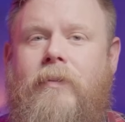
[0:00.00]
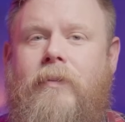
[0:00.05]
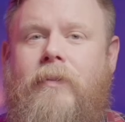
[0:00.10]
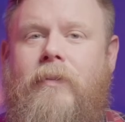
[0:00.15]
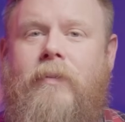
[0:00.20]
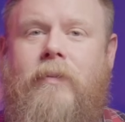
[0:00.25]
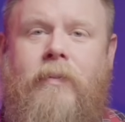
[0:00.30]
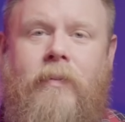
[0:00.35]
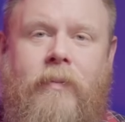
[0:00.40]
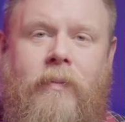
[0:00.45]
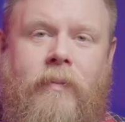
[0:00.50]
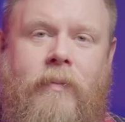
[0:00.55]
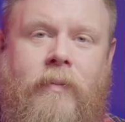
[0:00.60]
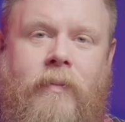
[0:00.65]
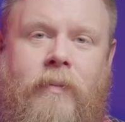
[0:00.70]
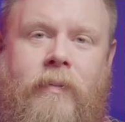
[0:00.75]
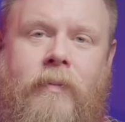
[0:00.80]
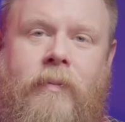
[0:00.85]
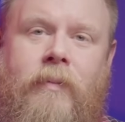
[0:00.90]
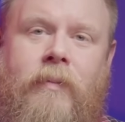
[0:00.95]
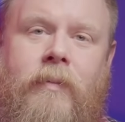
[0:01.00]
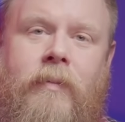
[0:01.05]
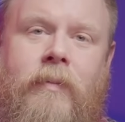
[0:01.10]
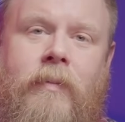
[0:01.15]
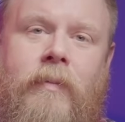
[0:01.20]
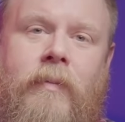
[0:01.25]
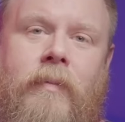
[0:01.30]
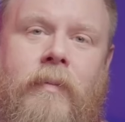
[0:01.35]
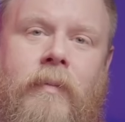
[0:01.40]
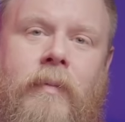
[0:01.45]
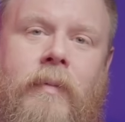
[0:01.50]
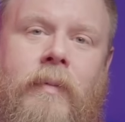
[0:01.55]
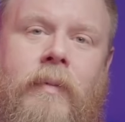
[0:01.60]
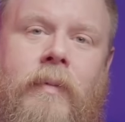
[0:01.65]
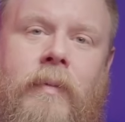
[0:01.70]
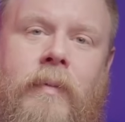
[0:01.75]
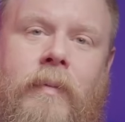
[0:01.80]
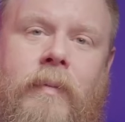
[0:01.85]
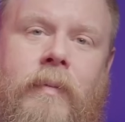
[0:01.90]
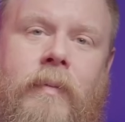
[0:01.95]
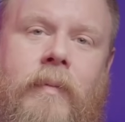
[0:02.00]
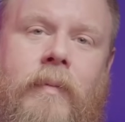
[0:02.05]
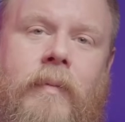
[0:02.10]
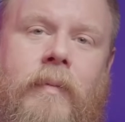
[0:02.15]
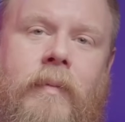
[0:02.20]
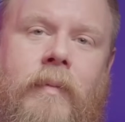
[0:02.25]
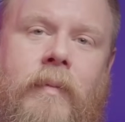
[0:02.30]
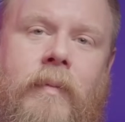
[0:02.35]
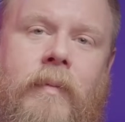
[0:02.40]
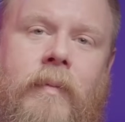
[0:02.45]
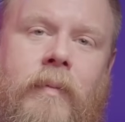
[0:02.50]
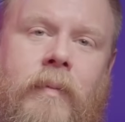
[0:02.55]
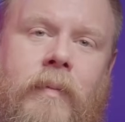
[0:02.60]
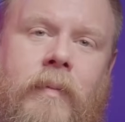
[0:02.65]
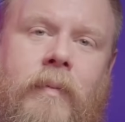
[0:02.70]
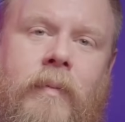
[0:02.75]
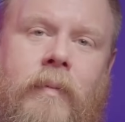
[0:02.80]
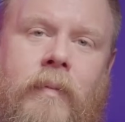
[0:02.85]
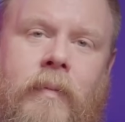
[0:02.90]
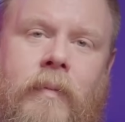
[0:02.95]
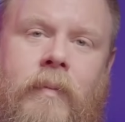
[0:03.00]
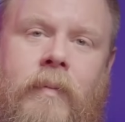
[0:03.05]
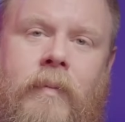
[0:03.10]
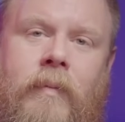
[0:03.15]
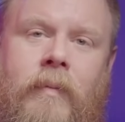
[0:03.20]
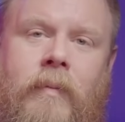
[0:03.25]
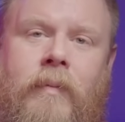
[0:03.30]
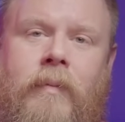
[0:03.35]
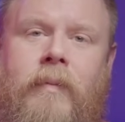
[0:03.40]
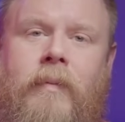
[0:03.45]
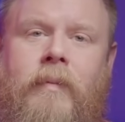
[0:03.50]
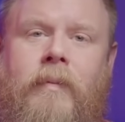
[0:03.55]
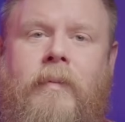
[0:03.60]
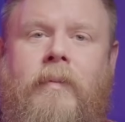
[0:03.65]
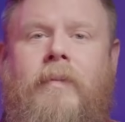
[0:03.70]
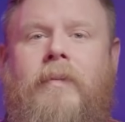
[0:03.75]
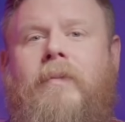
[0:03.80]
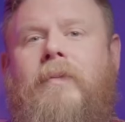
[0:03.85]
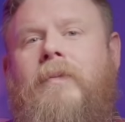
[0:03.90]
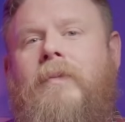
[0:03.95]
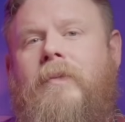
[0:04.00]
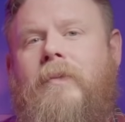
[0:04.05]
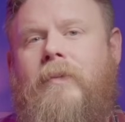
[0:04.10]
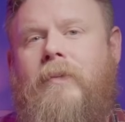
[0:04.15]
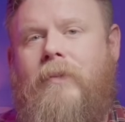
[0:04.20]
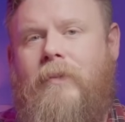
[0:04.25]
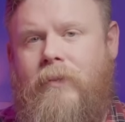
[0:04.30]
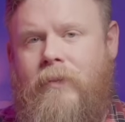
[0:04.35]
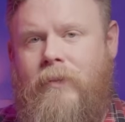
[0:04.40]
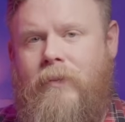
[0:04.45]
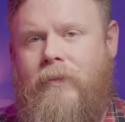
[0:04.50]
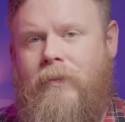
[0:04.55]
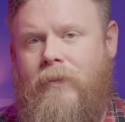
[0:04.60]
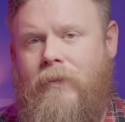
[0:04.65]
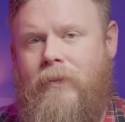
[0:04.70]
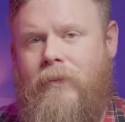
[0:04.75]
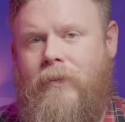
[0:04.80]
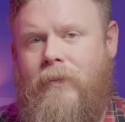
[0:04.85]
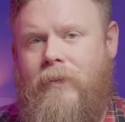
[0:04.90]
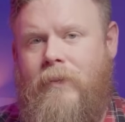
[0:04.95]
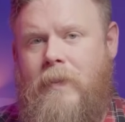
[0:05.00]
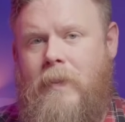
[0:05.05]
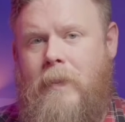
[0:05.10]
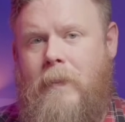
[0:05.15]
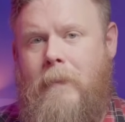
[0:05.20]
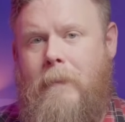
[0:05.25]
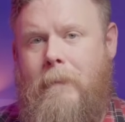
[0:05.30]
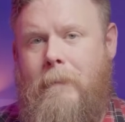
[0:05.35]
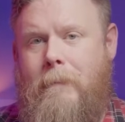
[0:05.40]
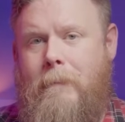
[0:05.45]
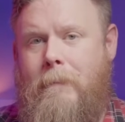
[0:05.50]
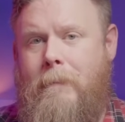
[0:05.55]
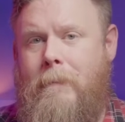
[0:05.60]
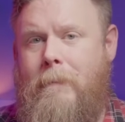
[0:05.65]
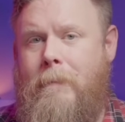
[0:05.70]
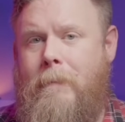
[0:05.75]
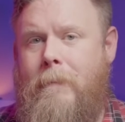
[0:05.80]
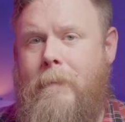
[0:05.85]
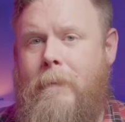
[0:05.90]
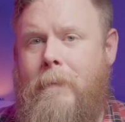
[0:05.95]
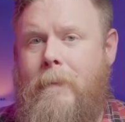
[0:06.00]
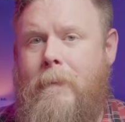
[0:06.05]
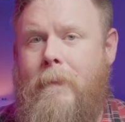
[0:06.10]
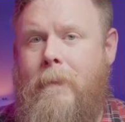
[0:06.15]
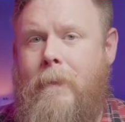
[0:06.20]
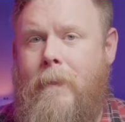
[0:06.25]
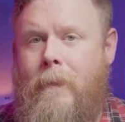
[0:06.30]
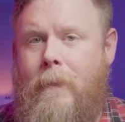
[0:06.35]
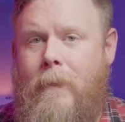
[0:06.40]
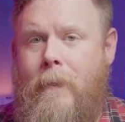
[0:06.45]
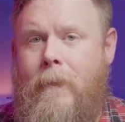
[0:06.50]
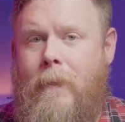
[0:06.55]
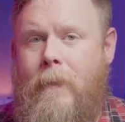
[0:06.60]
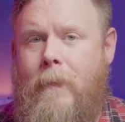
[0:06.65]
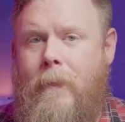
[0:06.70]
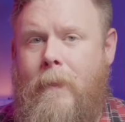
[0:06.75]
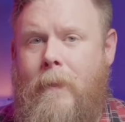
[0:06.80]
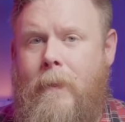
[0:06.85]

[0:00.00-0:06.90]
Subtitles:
[no speech]